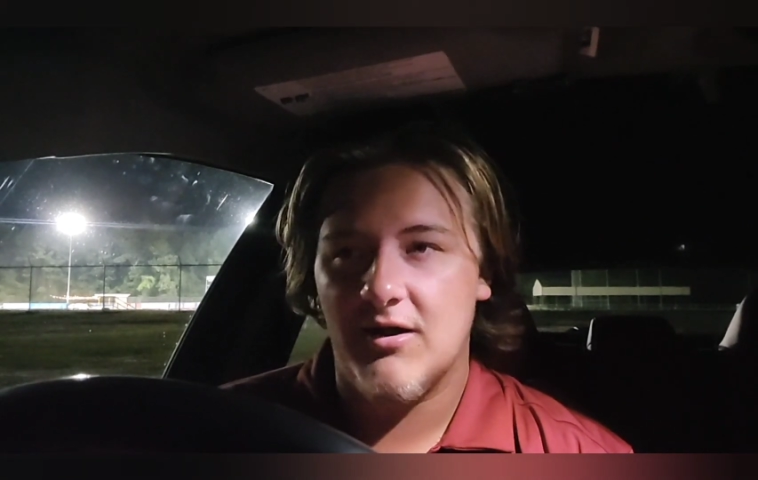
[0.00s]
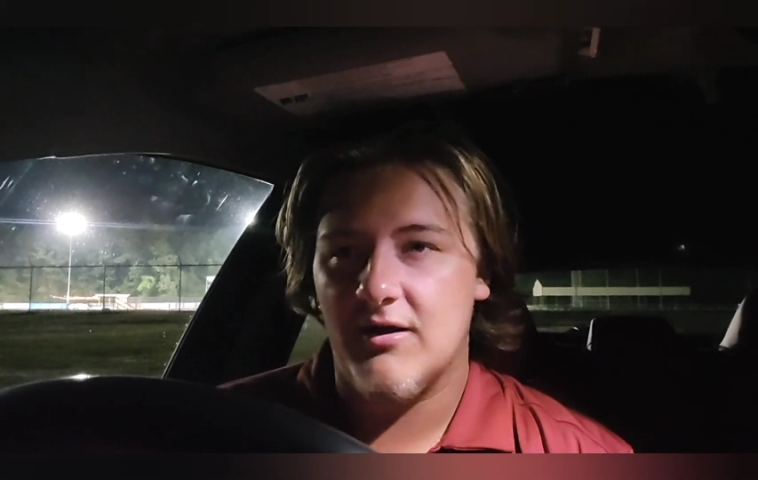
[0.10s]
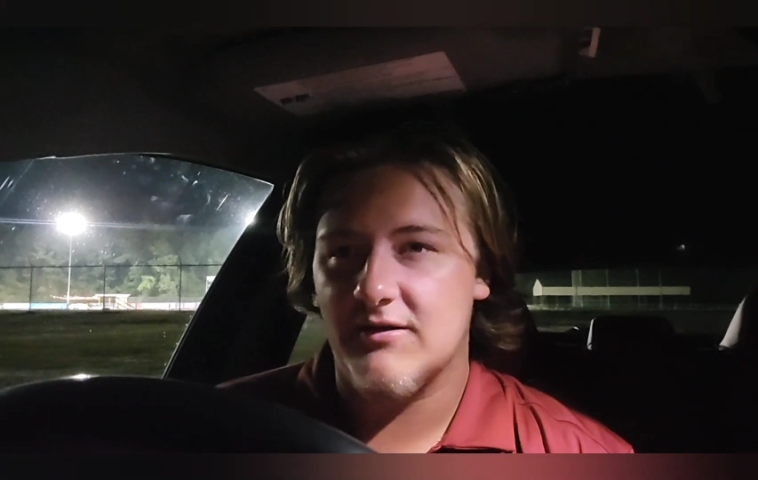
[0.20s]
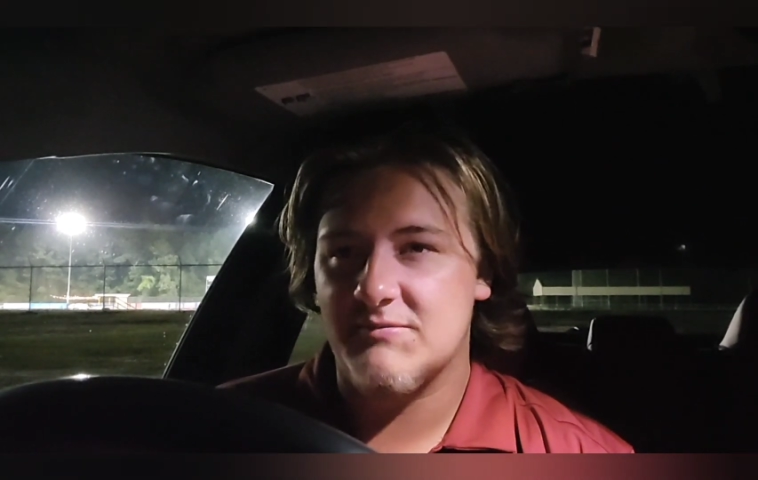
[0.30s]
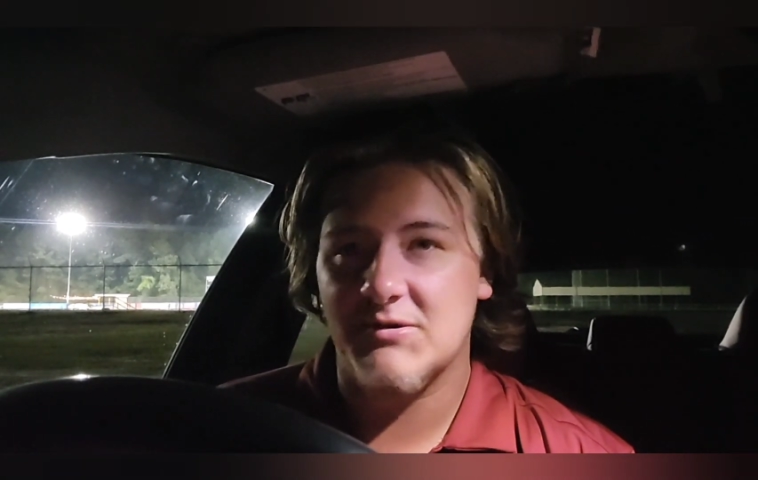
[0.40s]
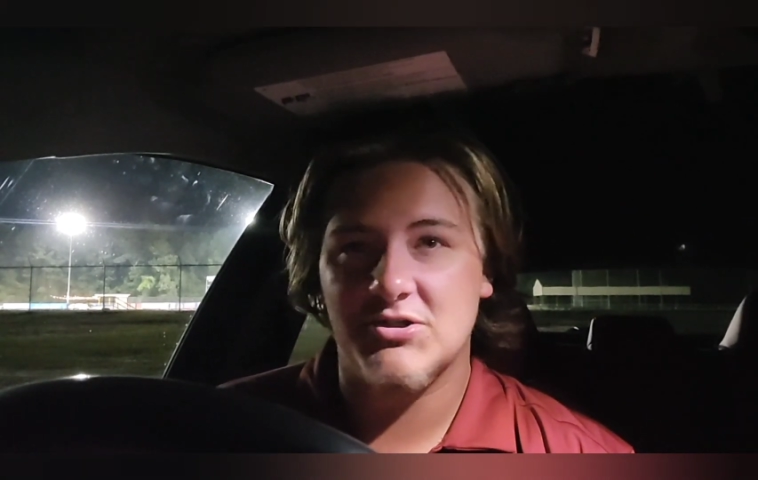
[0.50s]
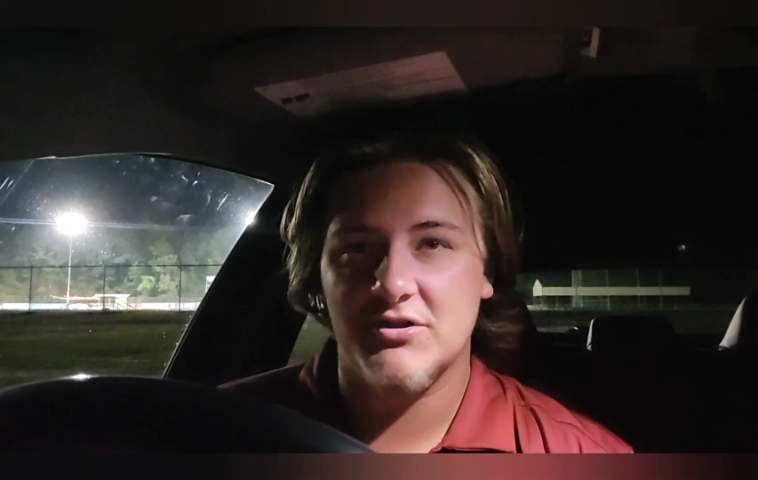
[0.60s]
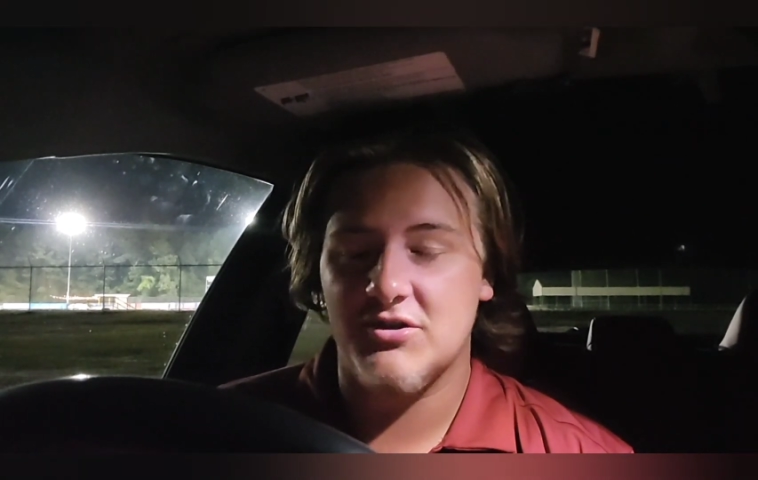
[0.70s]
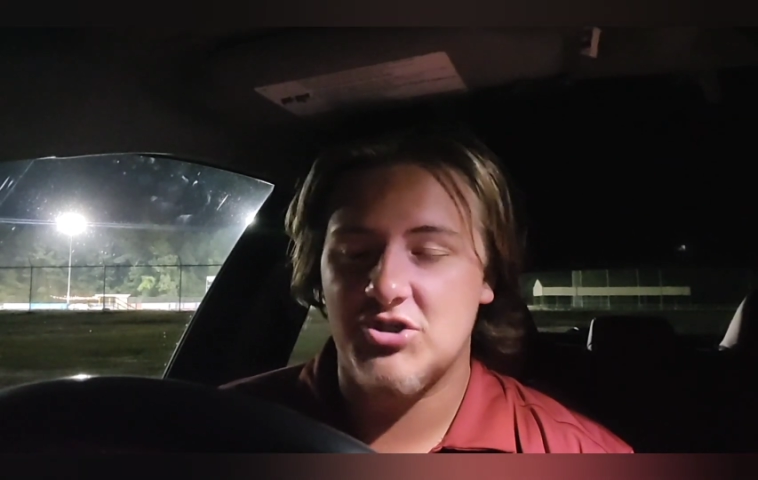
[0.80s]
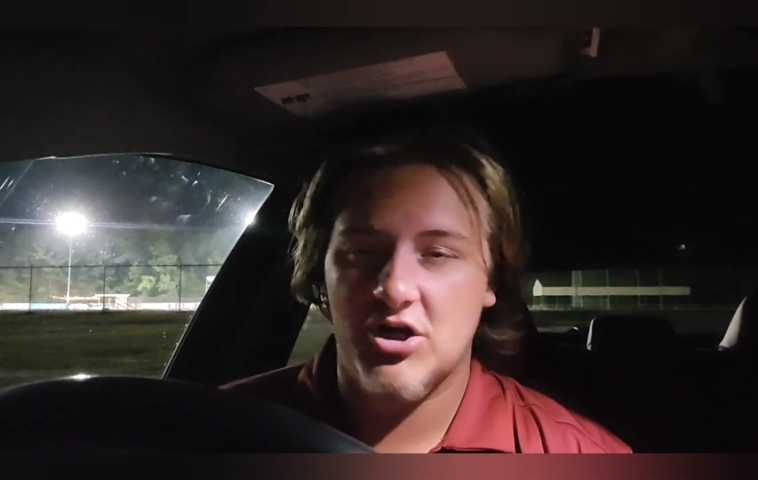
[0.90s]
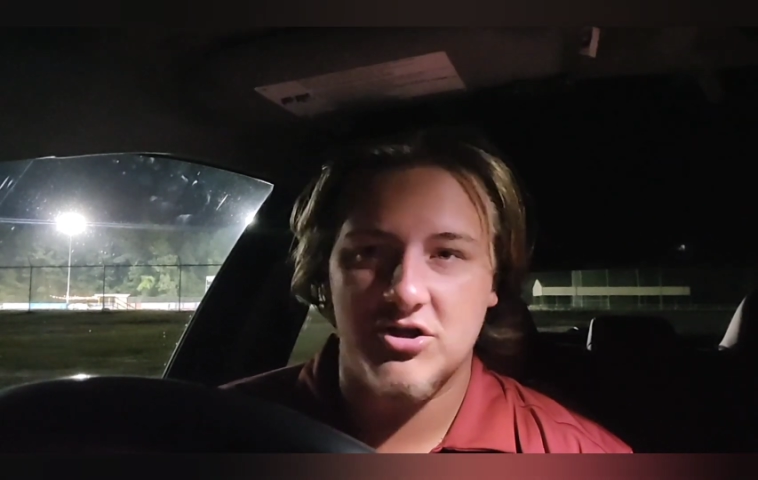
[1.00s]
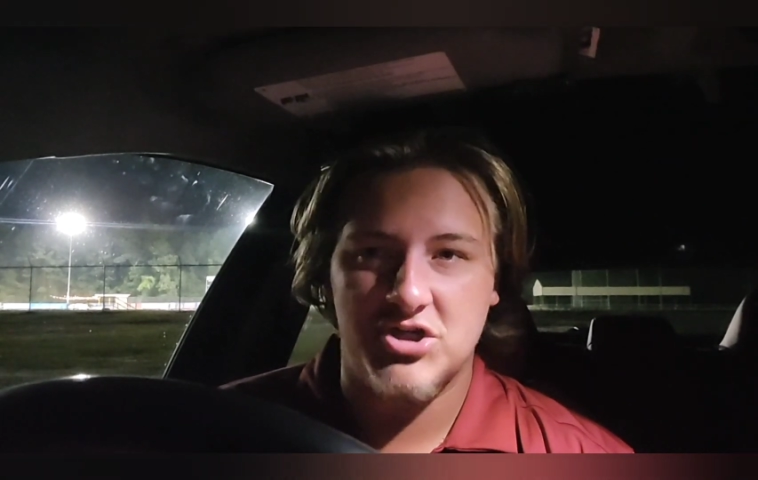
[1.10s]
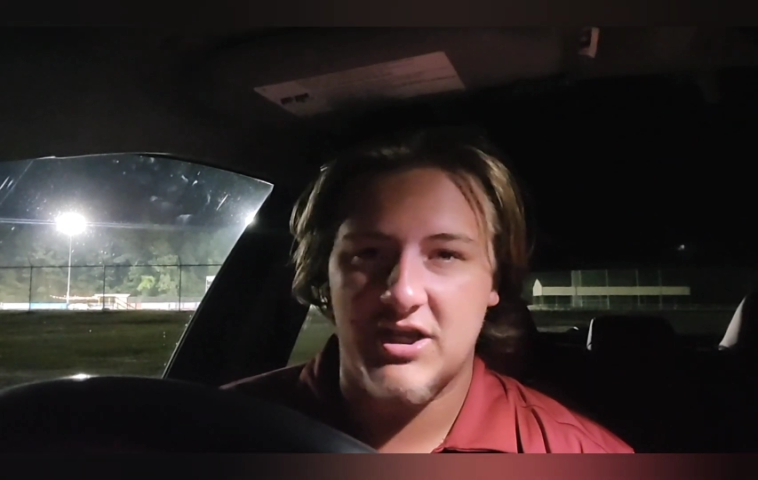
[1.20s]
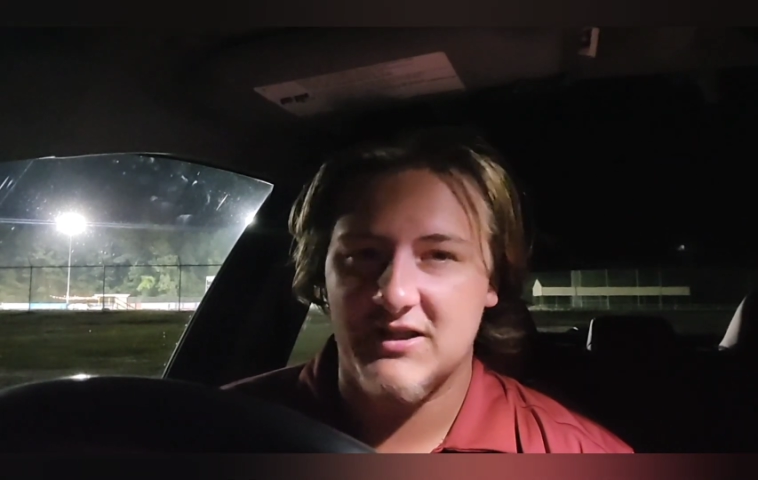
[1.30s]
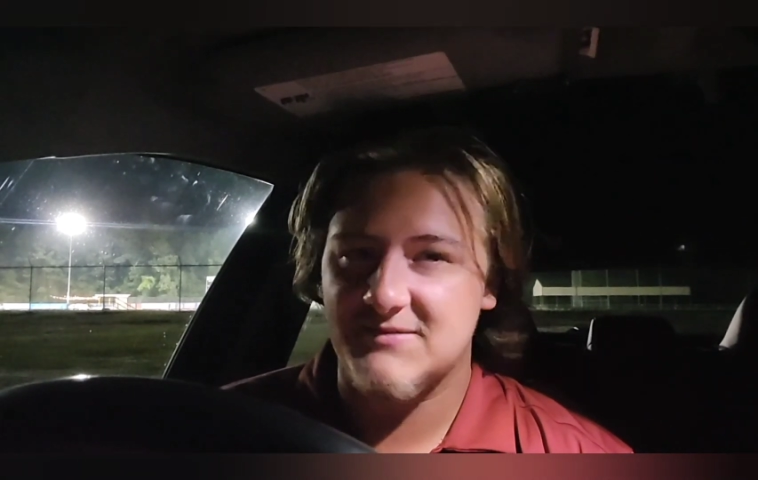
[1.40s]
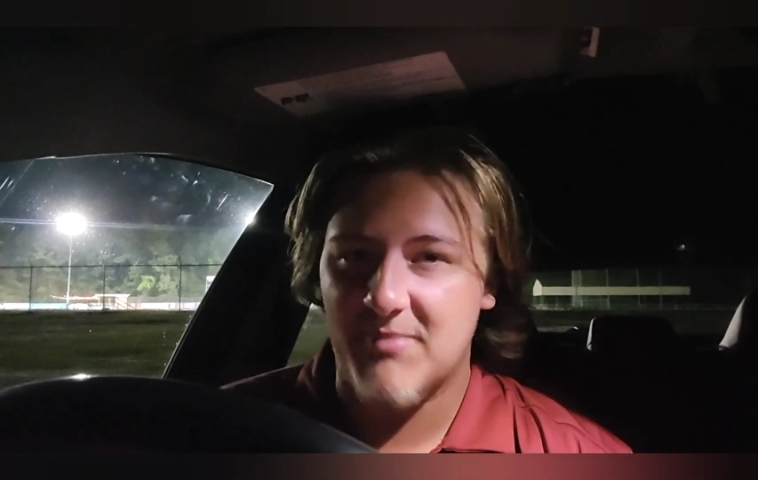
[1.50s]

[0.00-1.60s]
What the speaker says: Especially the Jarrett Jenkins